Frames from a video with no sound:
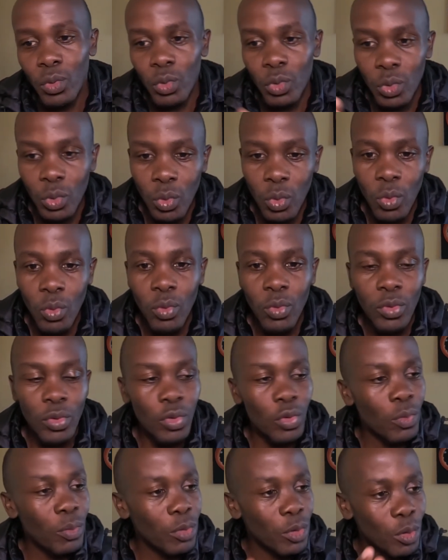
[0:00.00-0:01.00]
to schools,
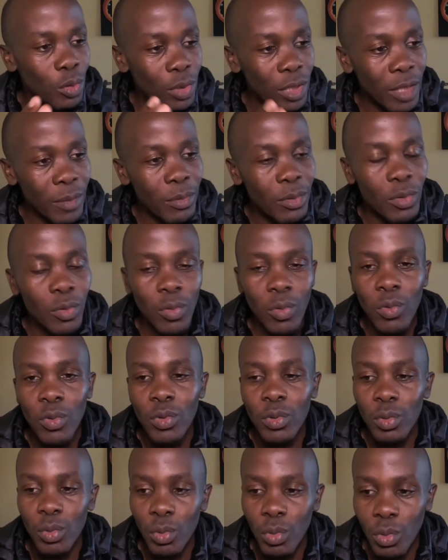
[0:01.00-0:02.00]
to build up
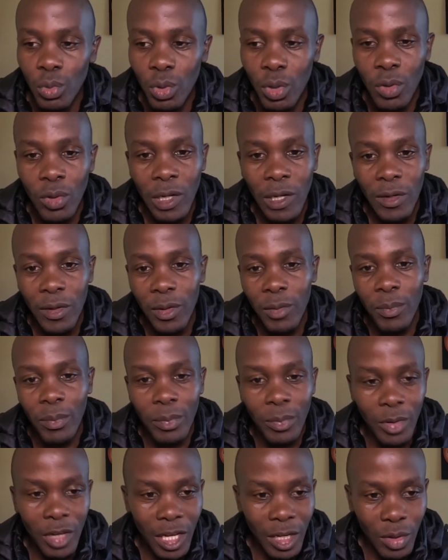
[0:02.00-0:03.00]
schools, to do
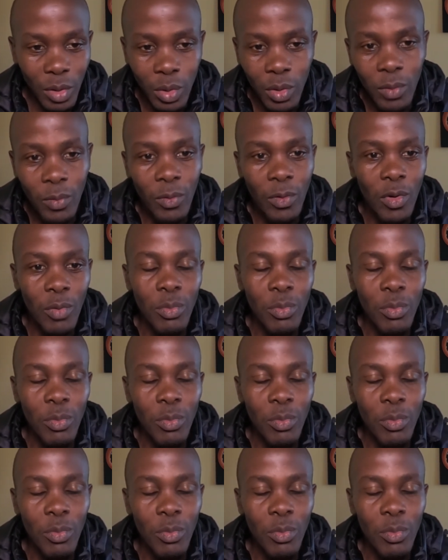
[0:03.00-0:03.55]
a lot of